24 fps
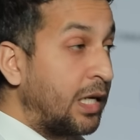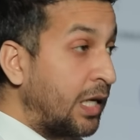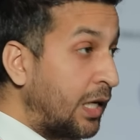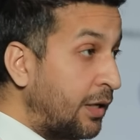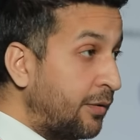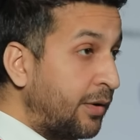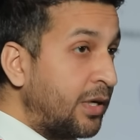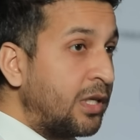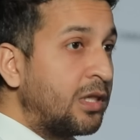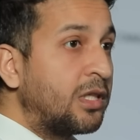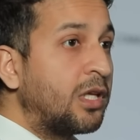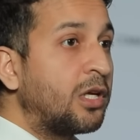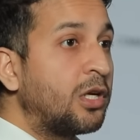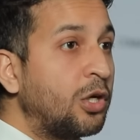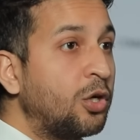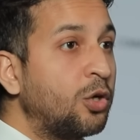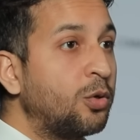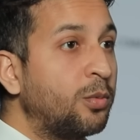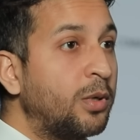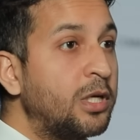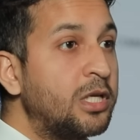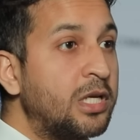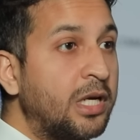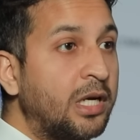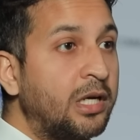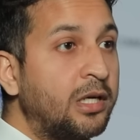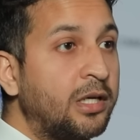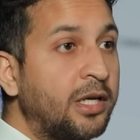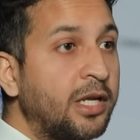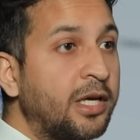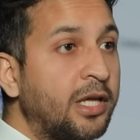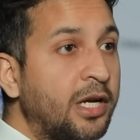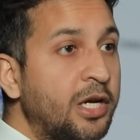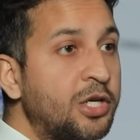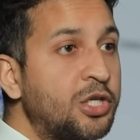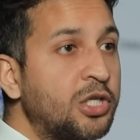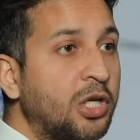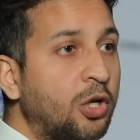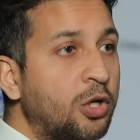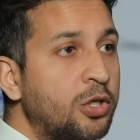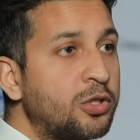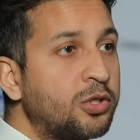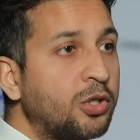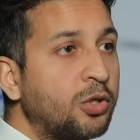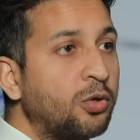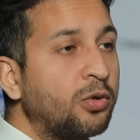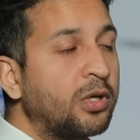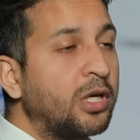even in the renewable integration
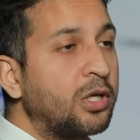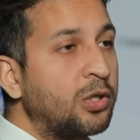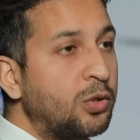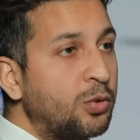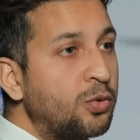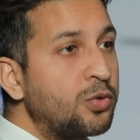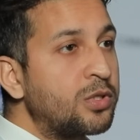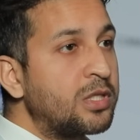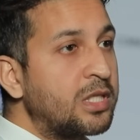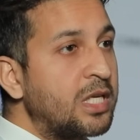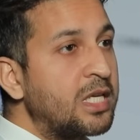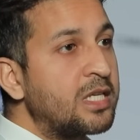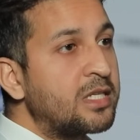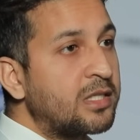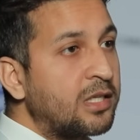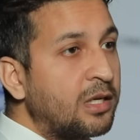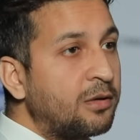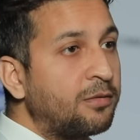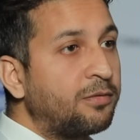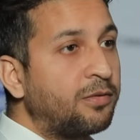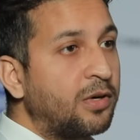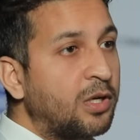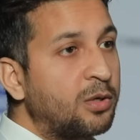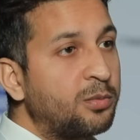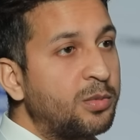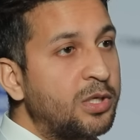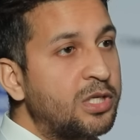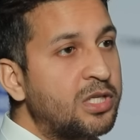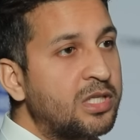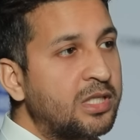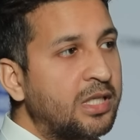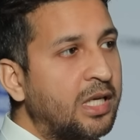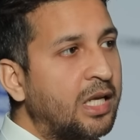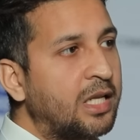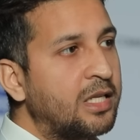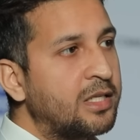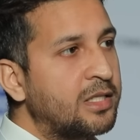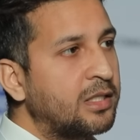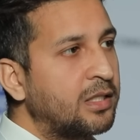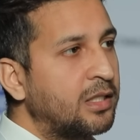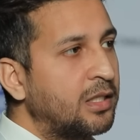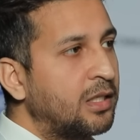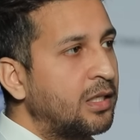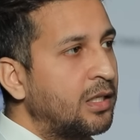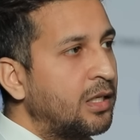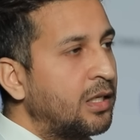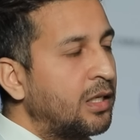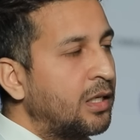also, you can use these refurbished cells.
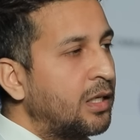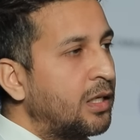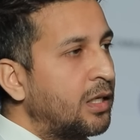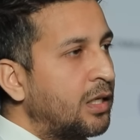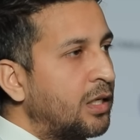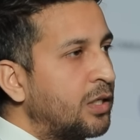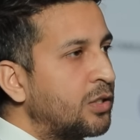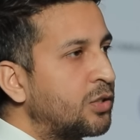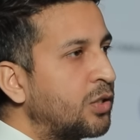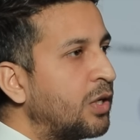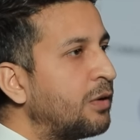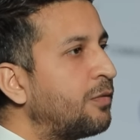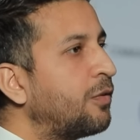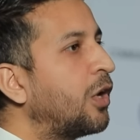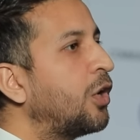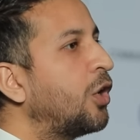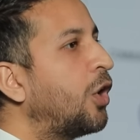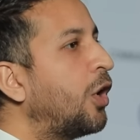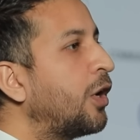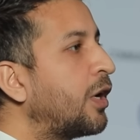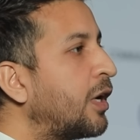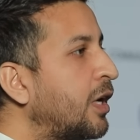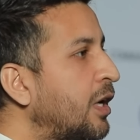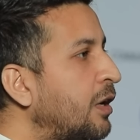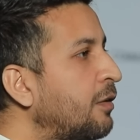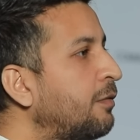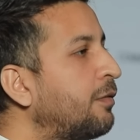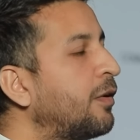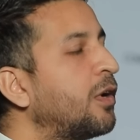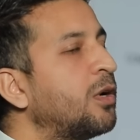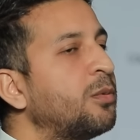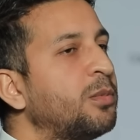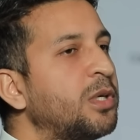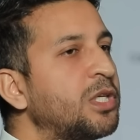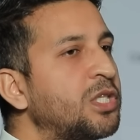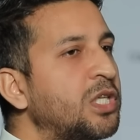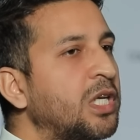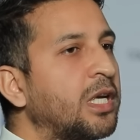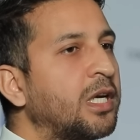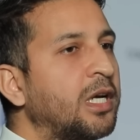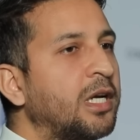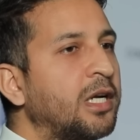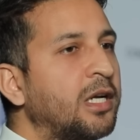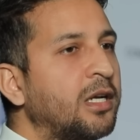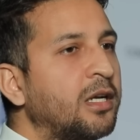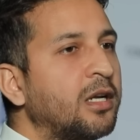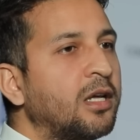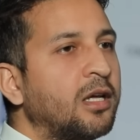So if you are not refurbishing
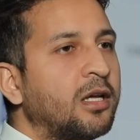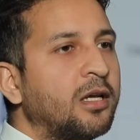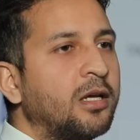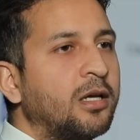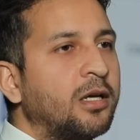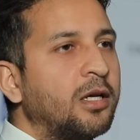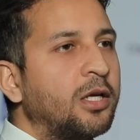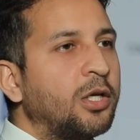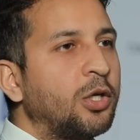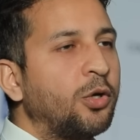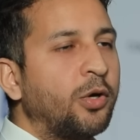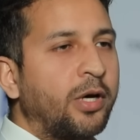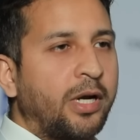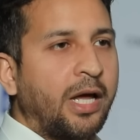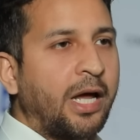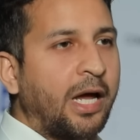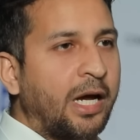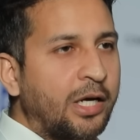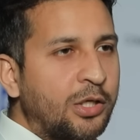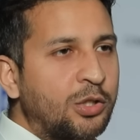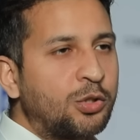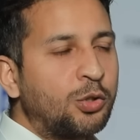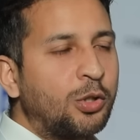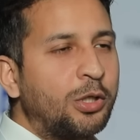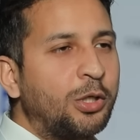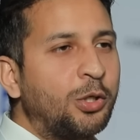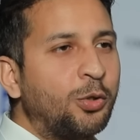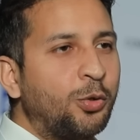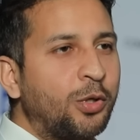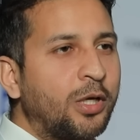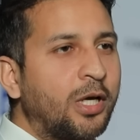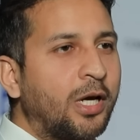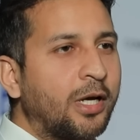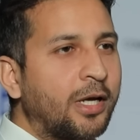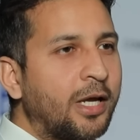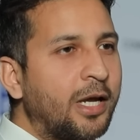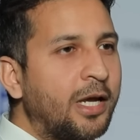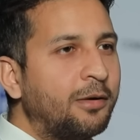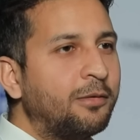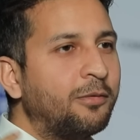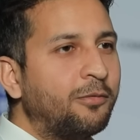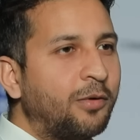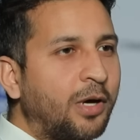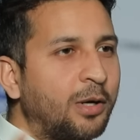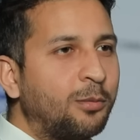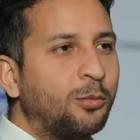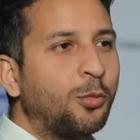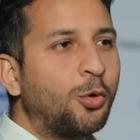it, you are actually doing
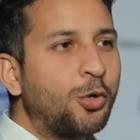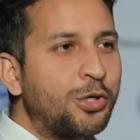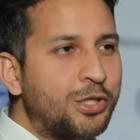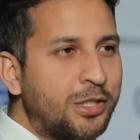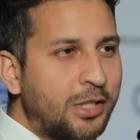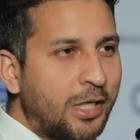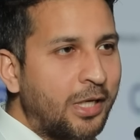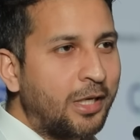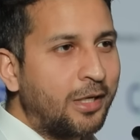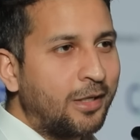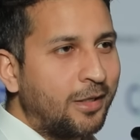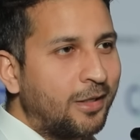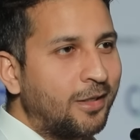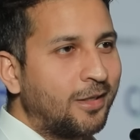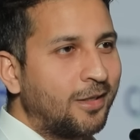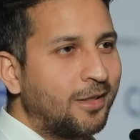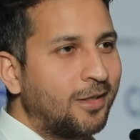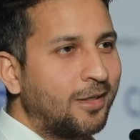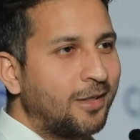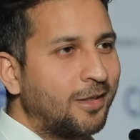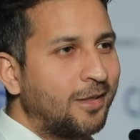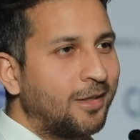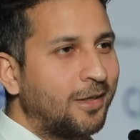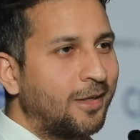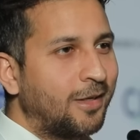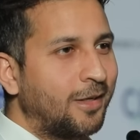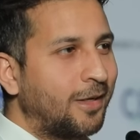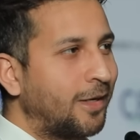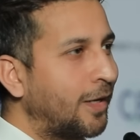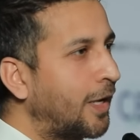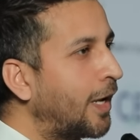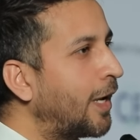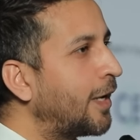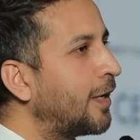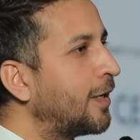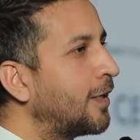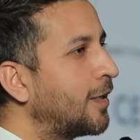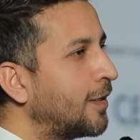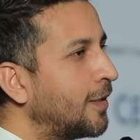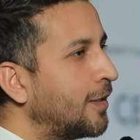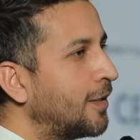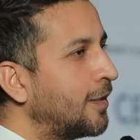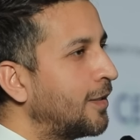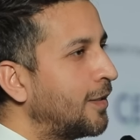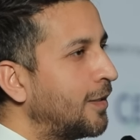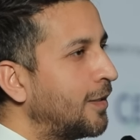again one more sin, right?